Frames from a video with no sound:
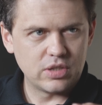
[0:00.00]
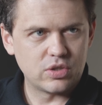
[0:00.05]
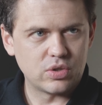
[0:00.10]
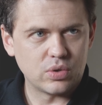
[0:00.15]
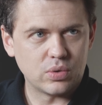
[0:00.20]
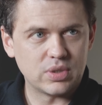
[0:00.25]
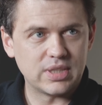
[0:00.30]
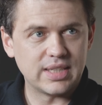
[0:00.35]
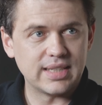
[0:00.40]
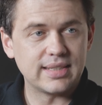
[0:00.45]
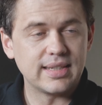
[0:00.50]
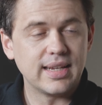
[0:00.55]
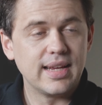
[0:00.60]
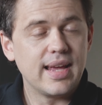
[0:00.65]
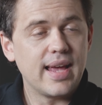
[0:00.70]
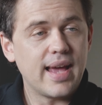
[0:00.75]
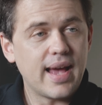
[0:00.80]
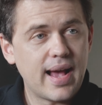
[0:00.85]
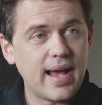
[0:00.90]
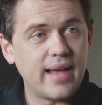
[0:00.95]
sources.
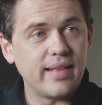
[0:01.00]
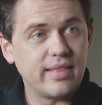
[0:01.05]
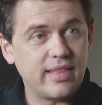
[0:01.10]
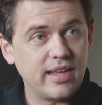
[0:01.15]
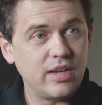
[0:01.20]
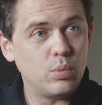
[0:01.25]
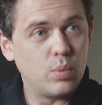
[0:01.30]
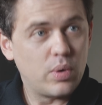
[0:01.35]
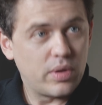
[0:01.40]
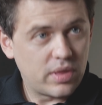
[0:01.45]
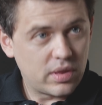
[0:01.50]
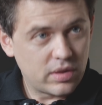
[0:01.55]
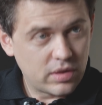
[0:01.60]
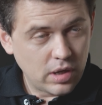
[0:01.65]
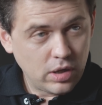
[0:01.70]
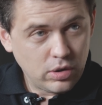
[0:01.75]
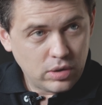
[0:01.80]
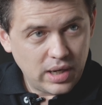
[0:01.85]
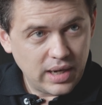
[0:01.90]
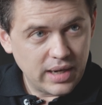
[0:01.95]
And then with
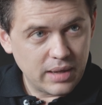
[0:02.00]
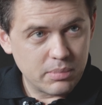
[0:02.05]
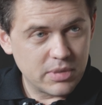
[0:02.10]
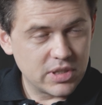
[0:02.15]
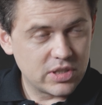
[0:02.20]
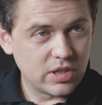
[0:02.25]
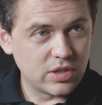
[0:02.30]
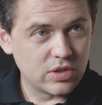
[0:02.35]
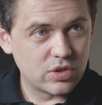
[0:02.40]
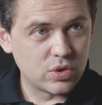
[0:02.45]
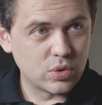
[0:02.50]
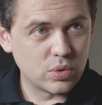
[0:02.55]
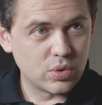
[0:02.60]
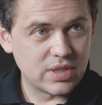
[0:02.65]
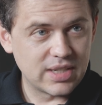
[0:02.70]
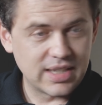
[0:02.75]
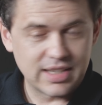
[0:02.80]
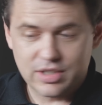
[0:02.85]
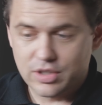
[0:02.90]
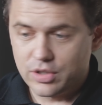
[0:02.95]
totally missing
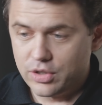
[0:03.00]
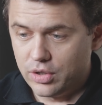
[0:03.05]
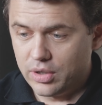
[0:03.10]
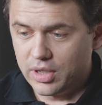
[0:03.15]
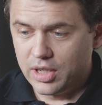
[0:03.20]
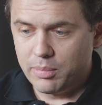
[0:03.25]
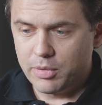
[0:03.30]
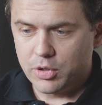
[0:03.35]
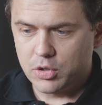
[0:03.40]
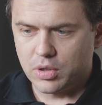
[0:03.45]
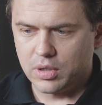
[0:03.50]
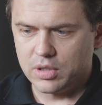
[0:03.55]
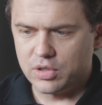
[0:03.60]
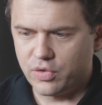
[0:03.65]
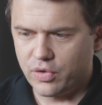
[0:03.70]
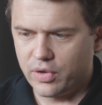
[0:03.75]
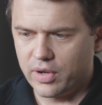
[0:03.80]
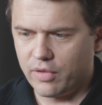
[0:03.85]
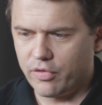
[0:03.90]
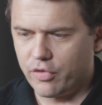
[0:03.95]
sources, you're going to be
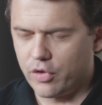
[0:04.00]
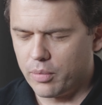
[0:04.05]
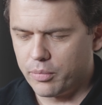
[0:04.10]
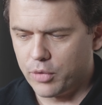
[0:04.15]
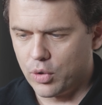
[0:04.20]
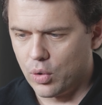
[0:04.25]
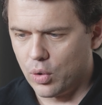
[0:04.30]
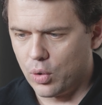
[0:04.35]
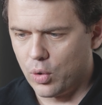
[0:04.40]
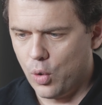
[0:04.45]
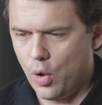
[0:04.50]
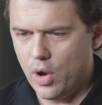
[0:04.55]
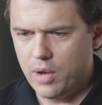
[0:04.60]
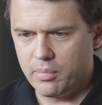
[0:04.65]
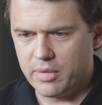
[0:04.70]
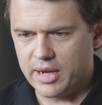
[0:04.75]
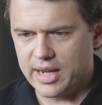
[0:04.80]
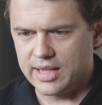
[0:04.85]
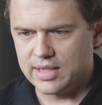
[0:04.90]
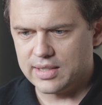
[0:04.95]
transferring from your
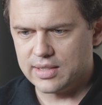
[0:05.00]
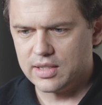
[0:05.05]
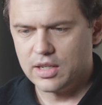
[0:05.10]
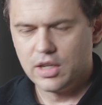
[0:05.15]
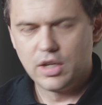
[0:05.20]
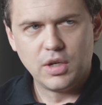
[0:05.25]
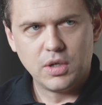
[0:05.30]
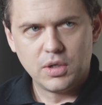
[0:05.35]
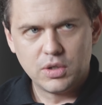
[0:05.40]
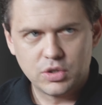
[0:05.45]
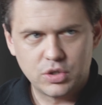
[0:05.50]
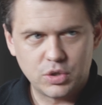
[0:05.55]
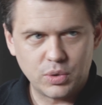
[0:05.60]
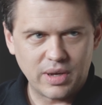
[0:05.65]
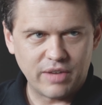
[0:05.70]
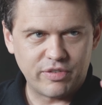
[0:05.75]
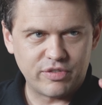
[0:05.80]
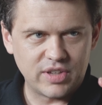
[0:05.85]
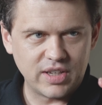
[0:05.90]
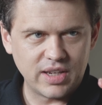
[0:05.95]
Coinbase to
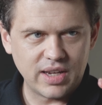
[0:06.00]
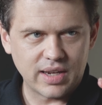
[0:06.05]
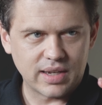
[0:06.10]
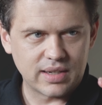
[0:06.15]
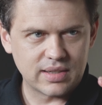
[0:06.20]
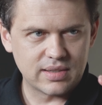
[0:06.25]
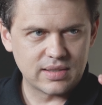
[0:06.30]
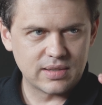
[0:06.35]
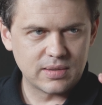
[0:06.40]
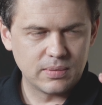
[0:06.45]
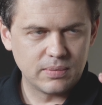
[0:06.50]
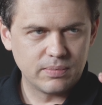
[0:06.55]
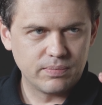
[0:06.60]
FTX.